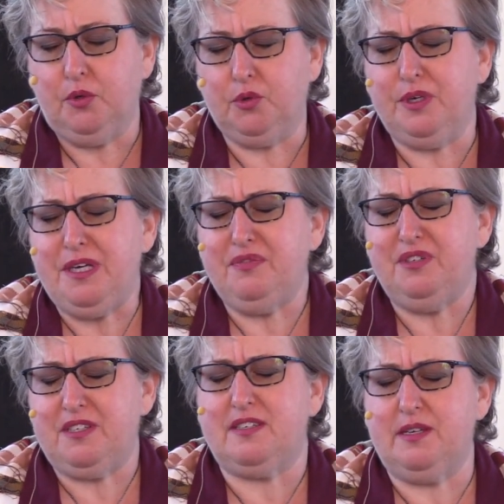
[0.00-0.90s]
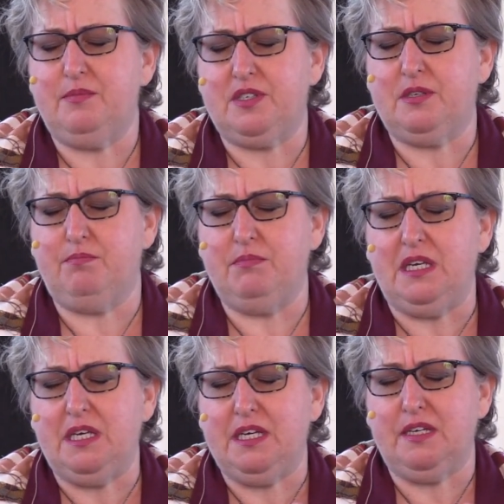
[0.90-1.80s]
it seems to
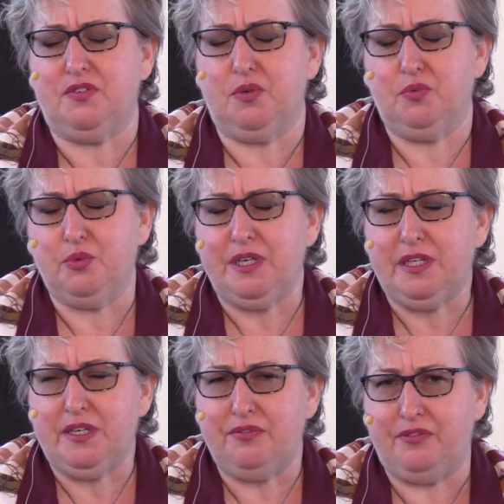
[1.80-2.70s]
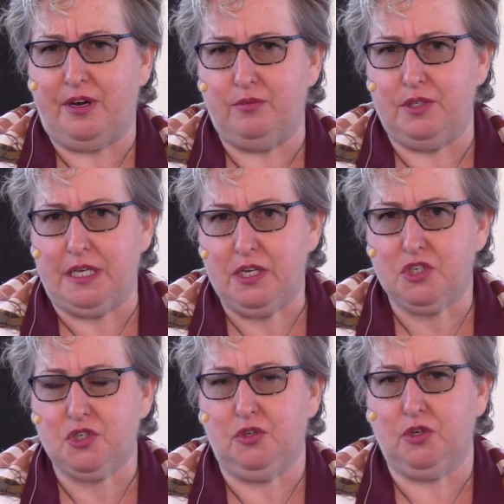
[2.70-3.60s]
me, is a really
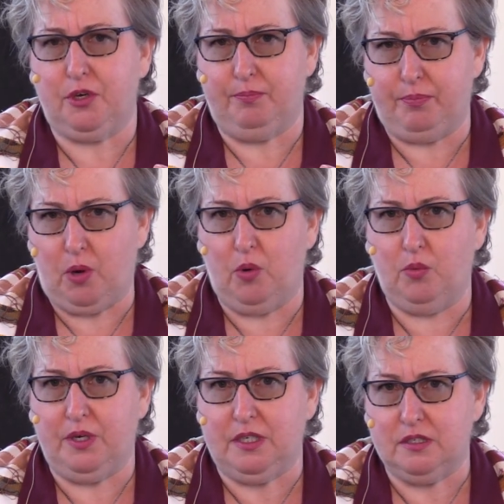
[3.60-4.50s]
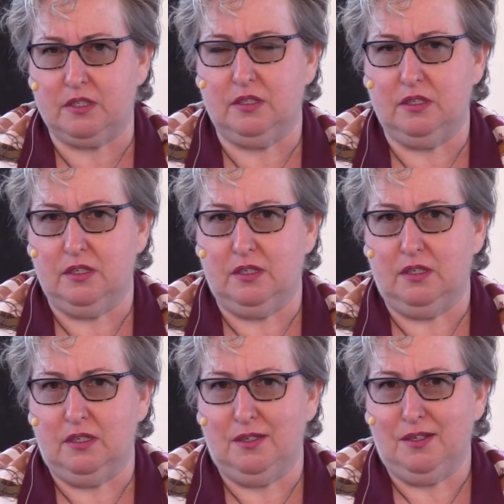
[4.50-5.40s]
foundational component
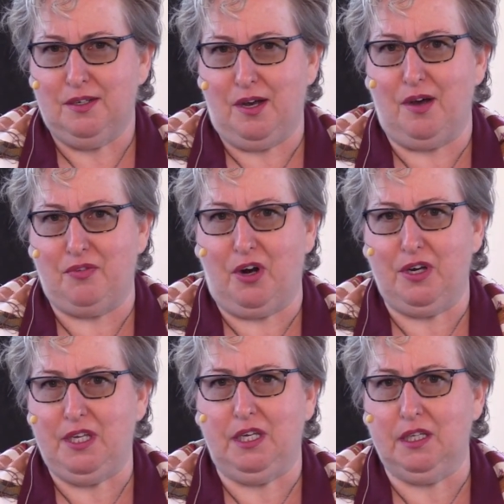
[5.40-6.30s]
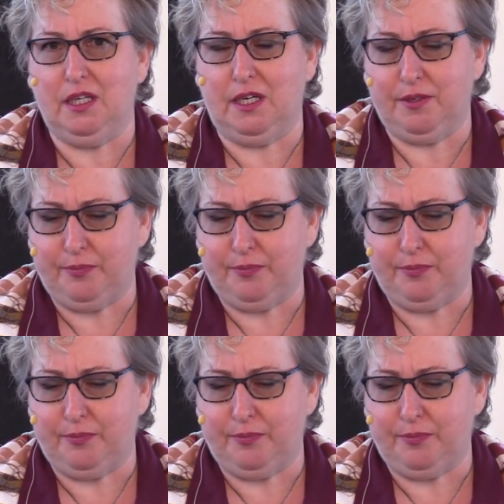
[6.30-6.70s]
of our healing.